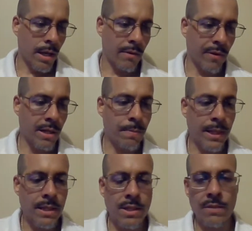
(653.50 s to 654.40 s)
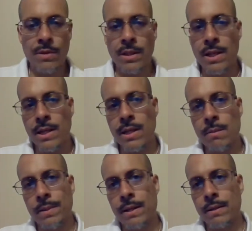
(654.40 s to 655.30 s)
if anybody is even thinking
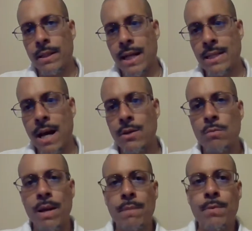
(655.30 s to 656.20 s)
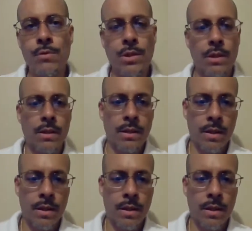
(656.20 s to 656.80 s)
that's how you make music